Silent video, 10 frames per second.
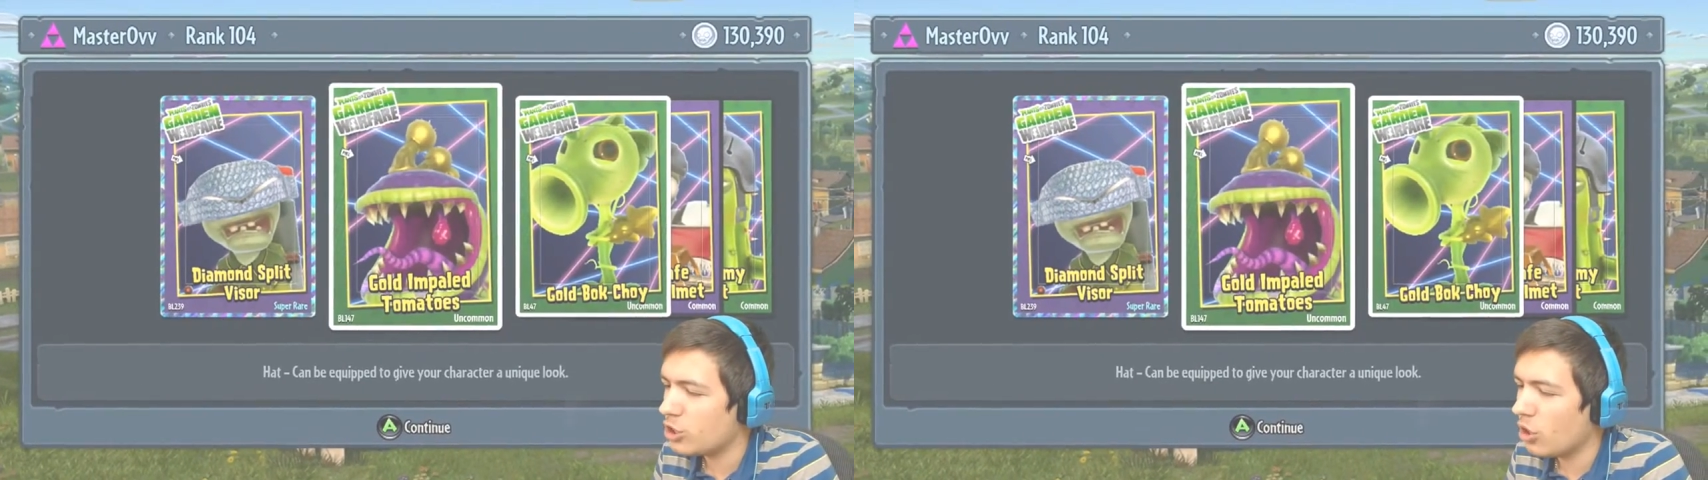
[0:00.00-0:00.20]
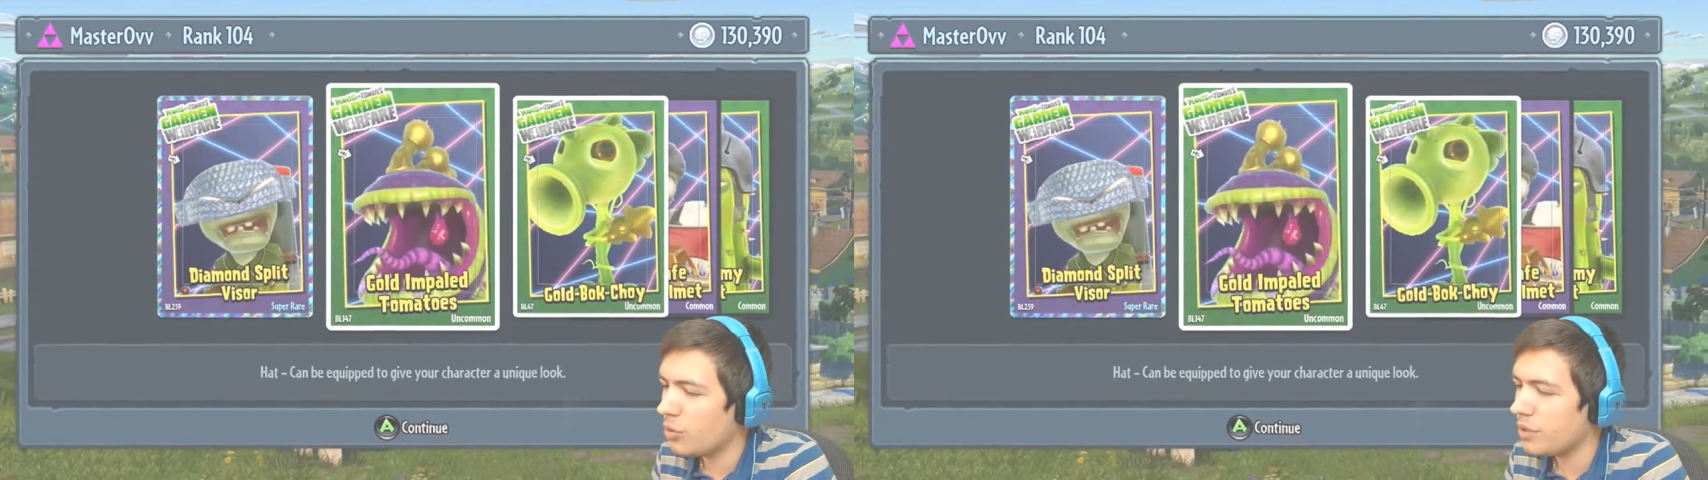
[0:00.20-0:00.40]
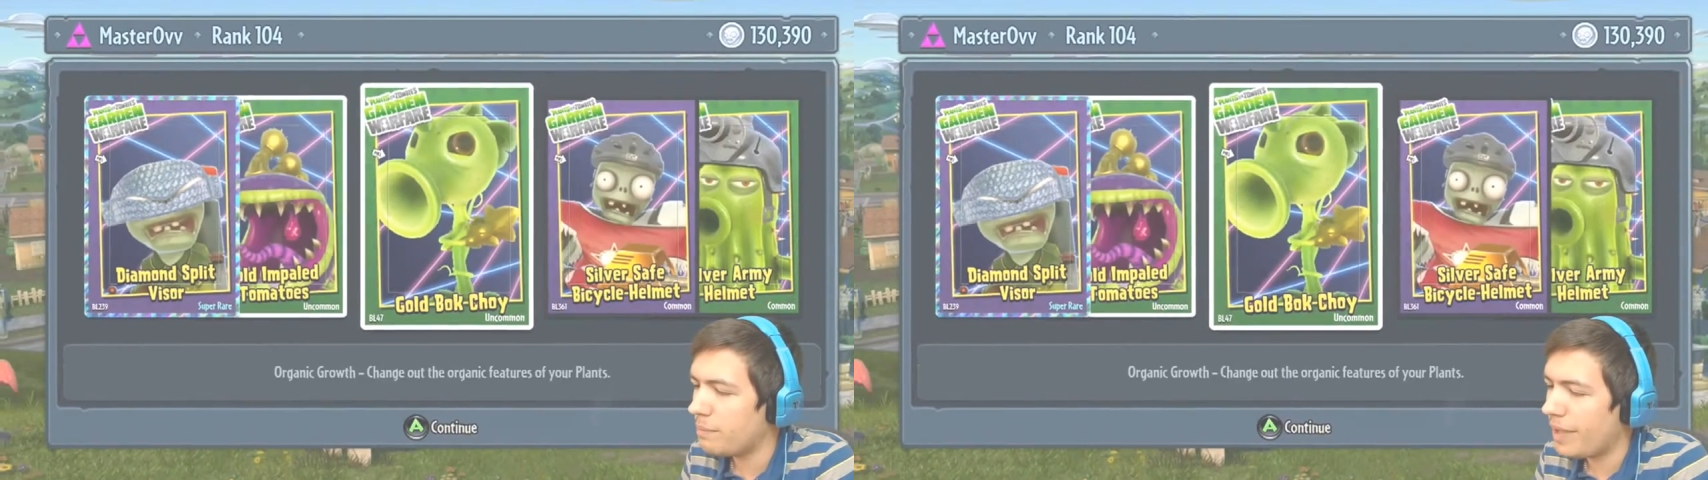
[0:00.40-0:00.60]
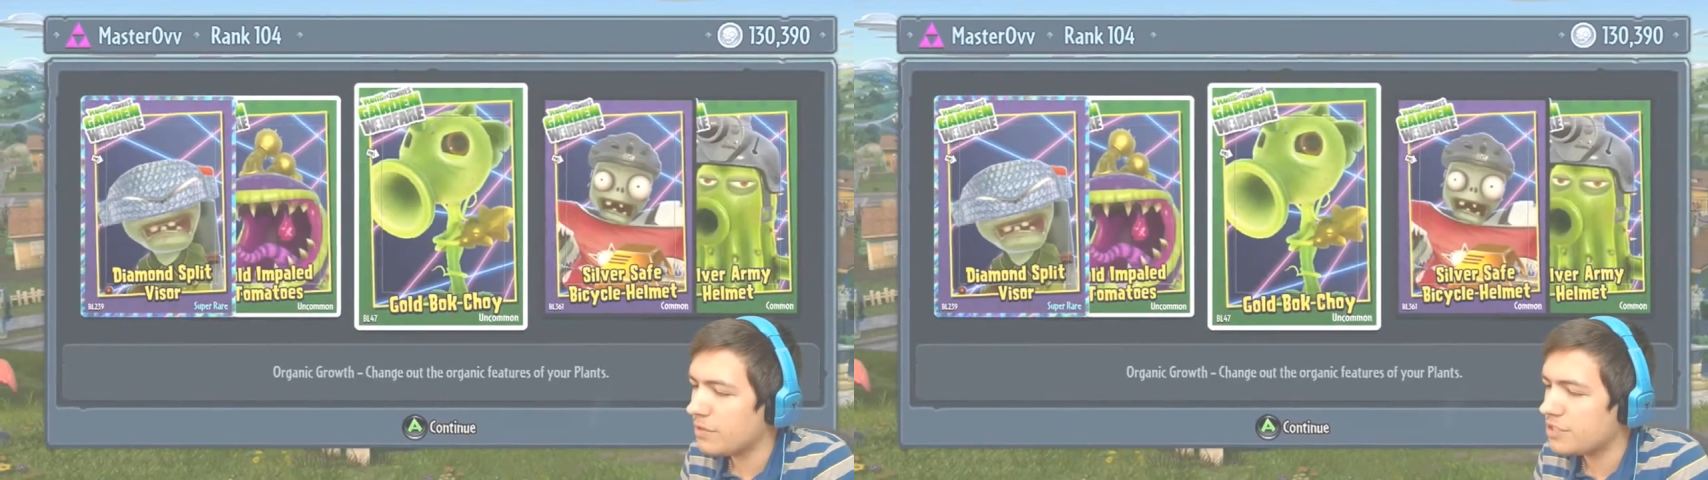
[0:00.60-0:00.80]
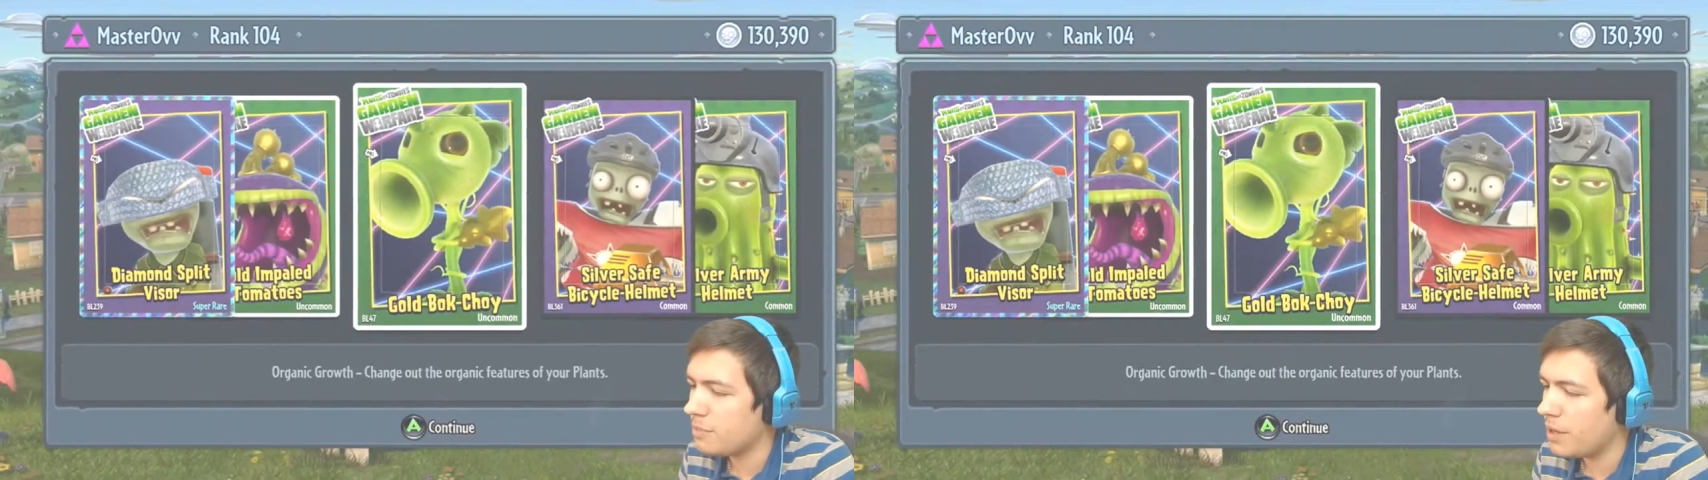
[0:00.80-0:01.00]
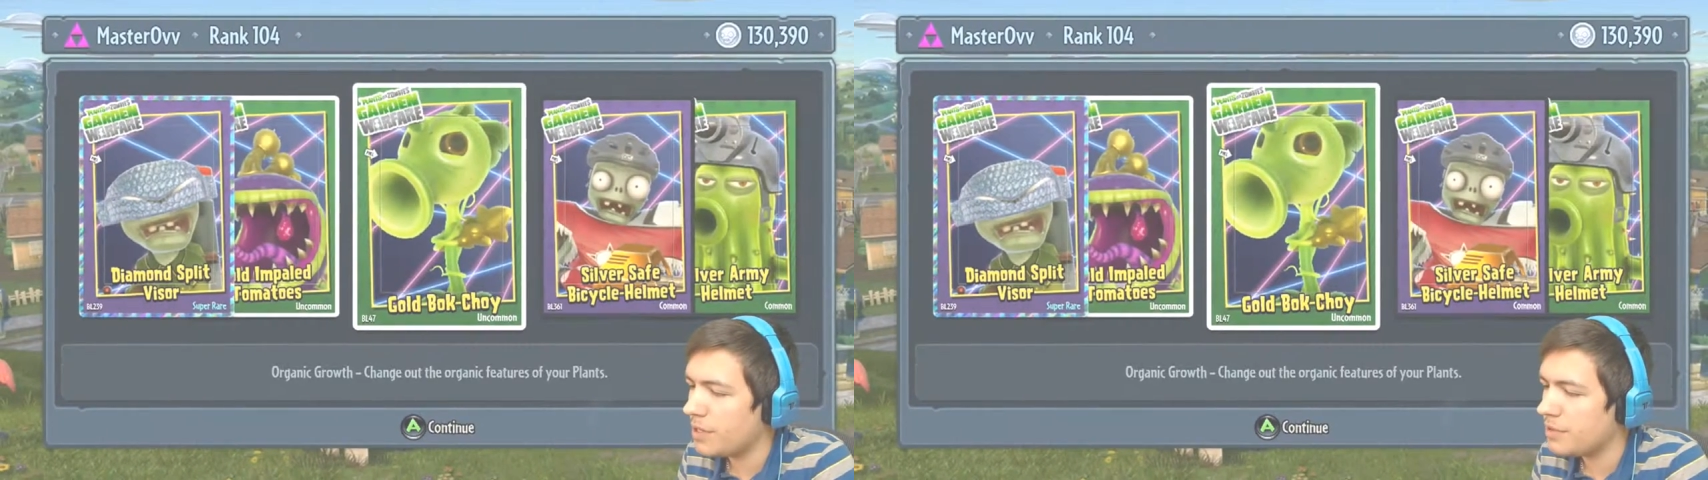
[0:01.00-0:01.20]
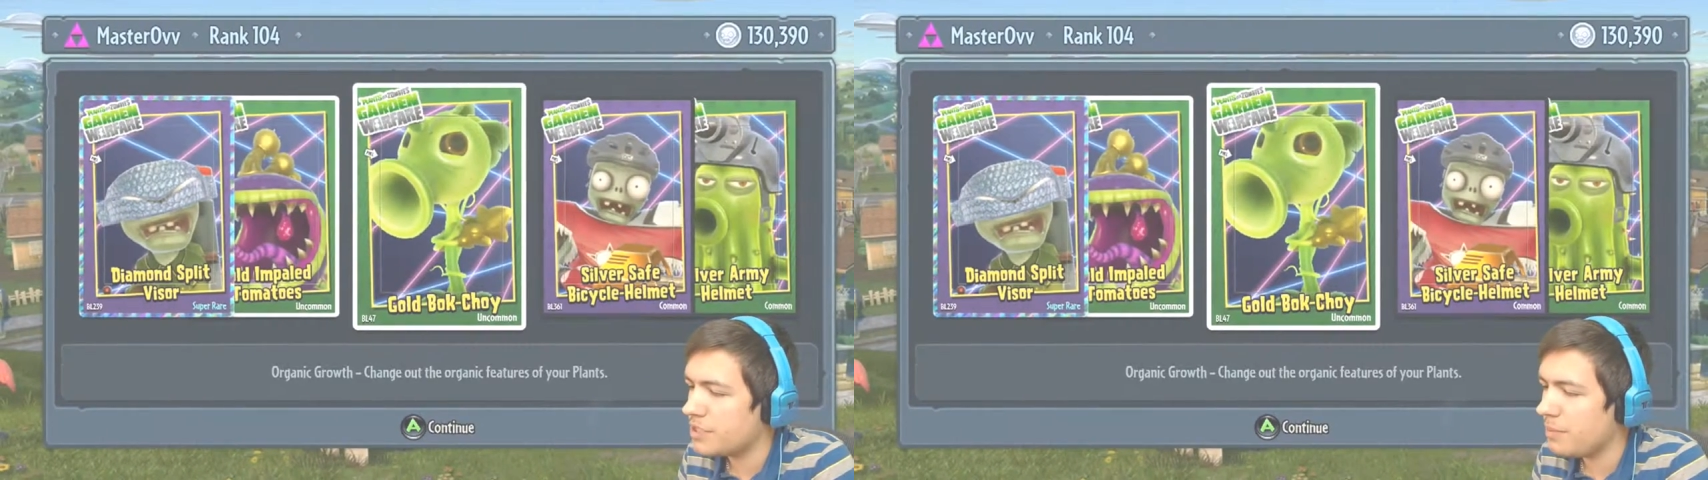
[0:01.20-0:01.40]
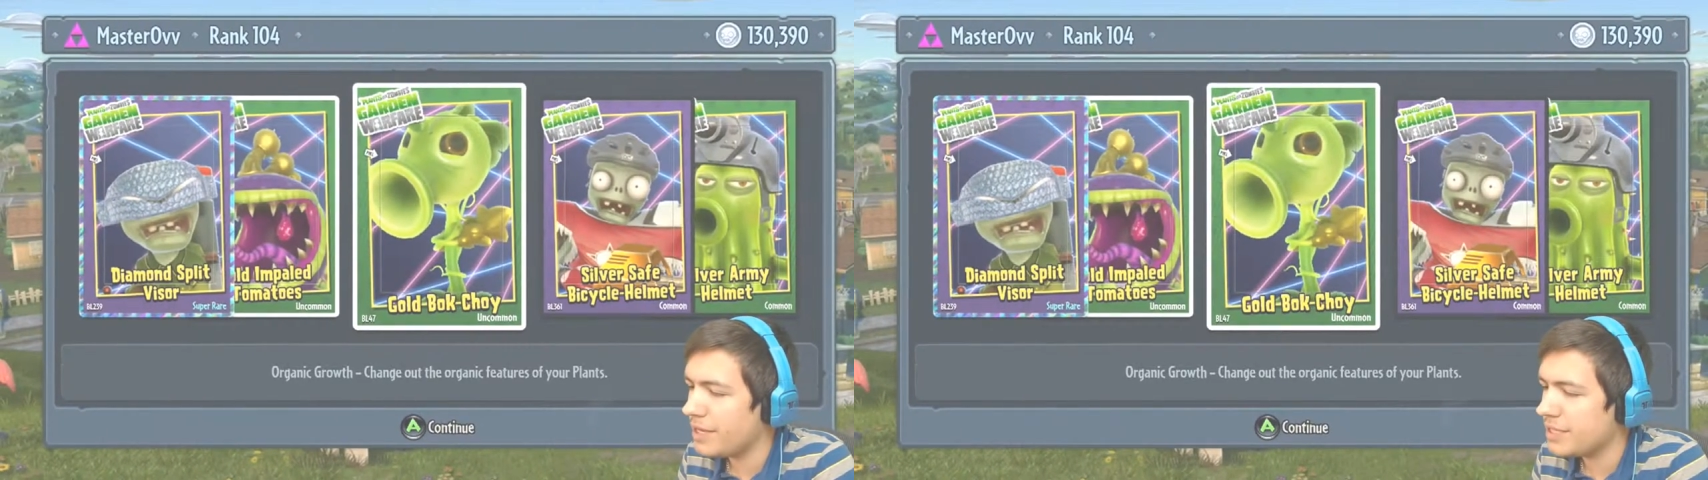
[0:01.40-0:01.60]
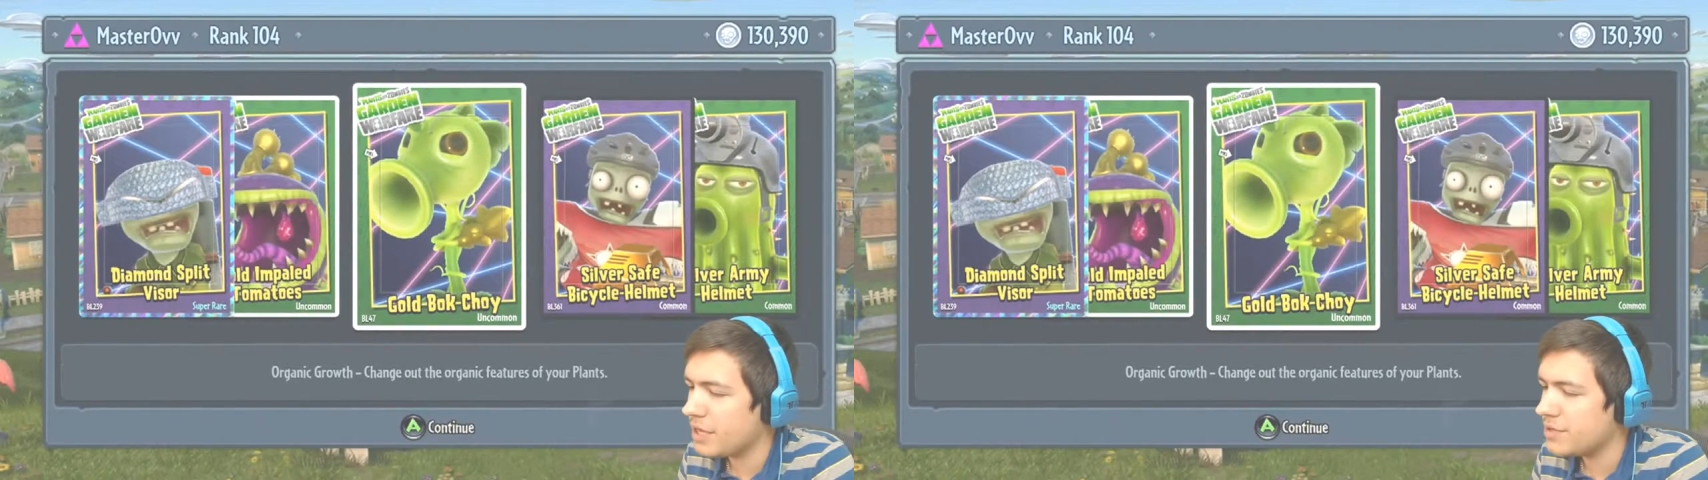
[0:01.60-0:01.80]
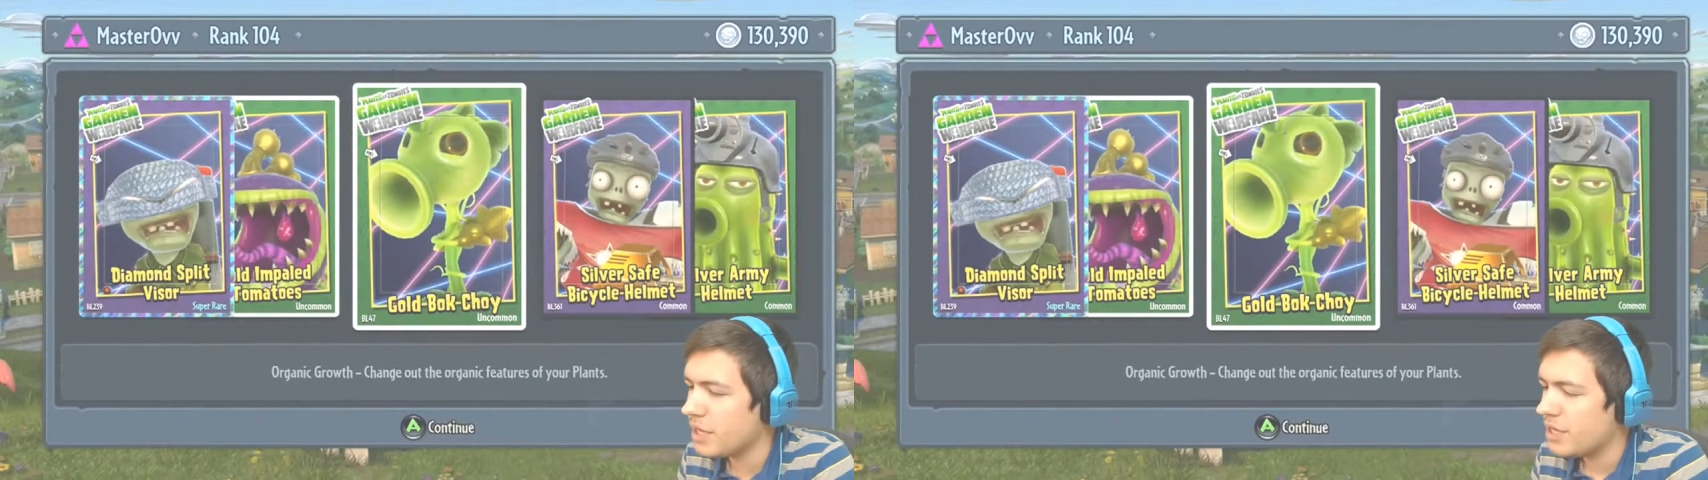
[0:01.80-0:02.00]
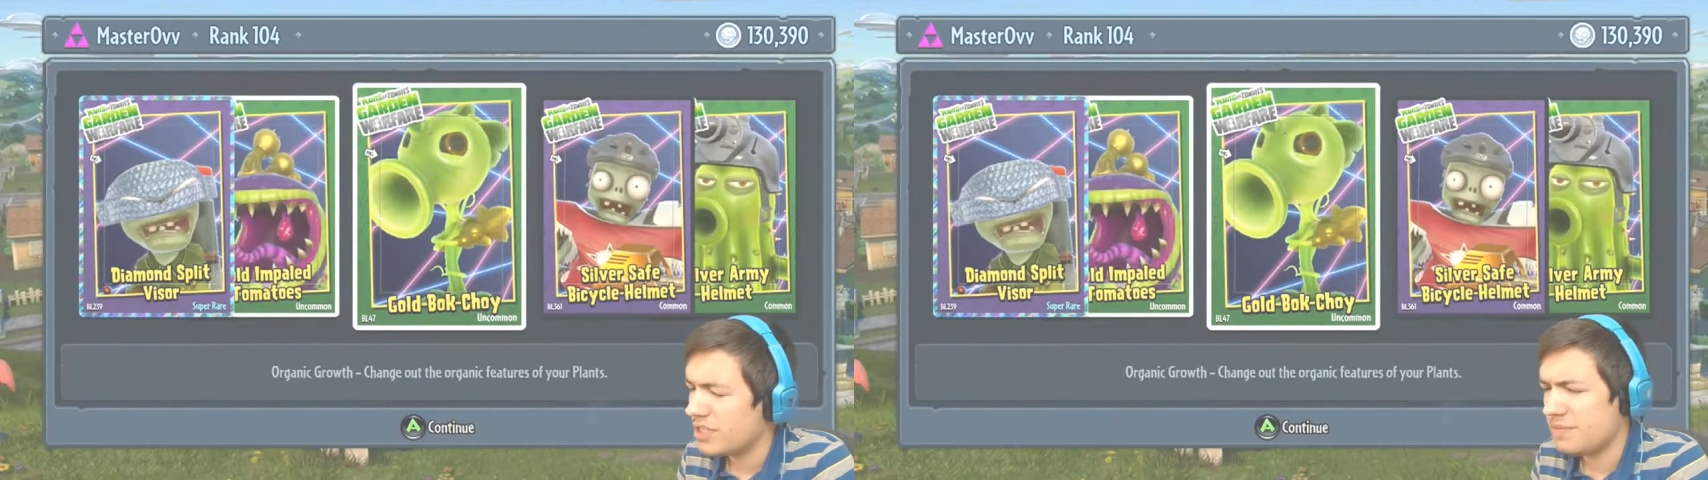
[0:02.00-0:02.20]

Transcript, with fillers: the gold impaled tomatoes,